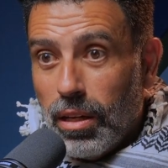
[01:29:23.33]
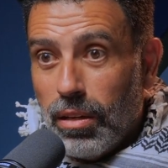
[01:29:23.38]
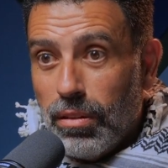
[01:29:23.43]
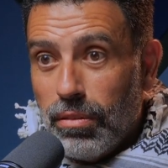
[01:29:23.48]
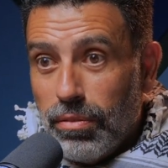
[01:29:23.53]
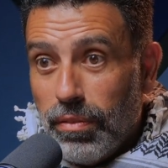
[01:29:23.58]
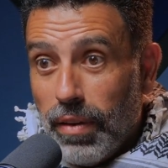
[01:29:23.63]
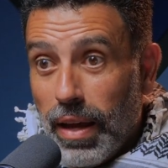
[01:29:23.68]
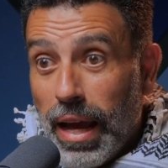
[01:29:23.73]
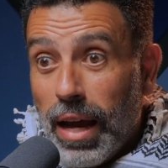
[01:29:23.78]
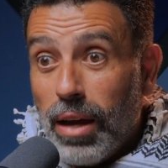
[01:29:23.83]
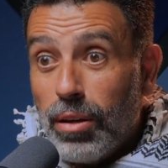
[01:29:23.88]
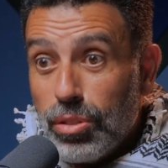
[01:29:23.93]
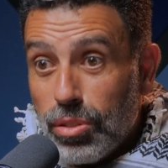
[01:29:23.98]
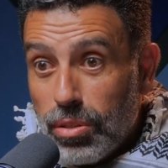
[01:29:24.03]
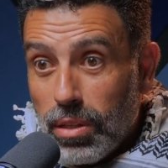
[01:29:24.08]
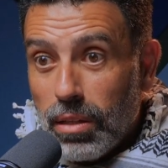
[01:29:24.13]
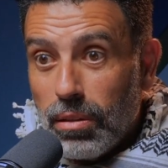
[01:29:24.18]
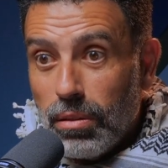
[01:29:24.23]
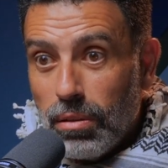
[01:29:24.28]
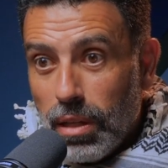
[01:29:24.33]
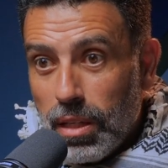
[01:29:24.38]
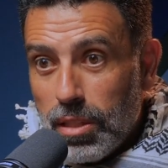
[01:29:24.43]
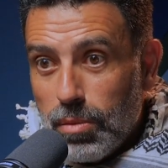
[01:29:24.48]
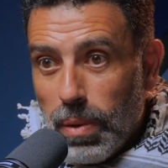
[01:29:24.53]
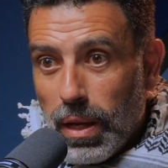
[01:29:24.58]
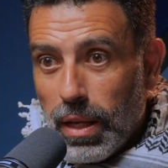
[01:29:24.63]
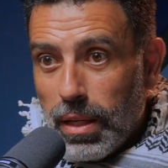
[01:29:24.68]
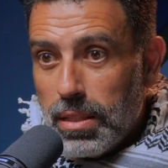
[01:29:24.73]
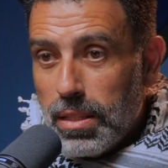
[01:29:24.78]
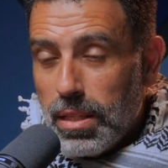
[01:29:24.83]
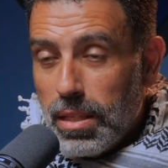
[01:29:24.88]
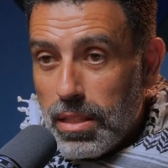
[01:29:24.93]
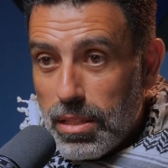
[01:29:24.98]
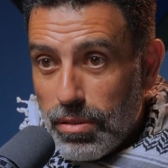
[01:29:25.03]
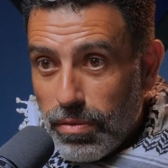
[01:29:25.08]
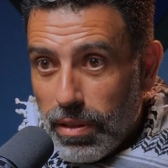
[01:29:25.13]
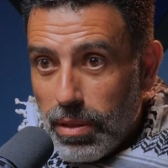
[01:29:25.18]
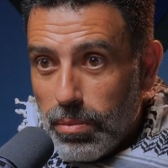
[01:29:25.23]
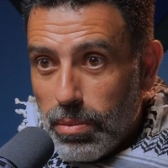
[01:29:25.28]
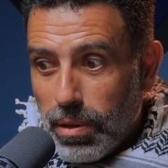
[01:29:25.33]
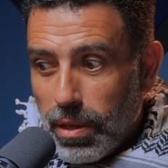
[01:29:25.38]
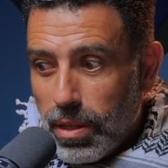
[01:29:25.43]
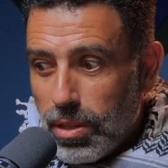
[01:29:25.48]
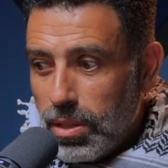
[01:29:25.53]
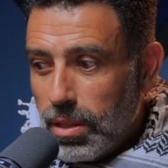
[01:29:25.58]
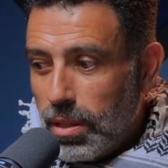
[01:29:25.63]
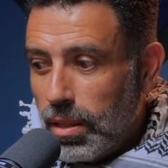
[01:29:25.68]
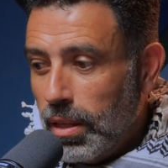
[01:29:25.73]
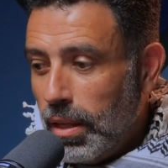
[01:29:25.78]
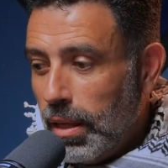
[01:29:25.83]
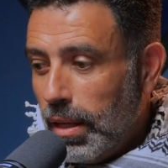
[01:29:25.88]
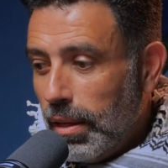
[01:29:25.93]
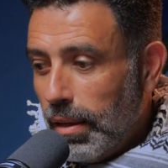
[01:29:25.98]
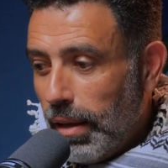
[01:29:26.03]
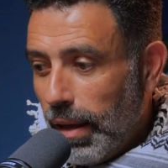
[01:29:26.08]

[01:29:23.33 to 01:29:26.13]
of our struggle as Palestinians for liberation,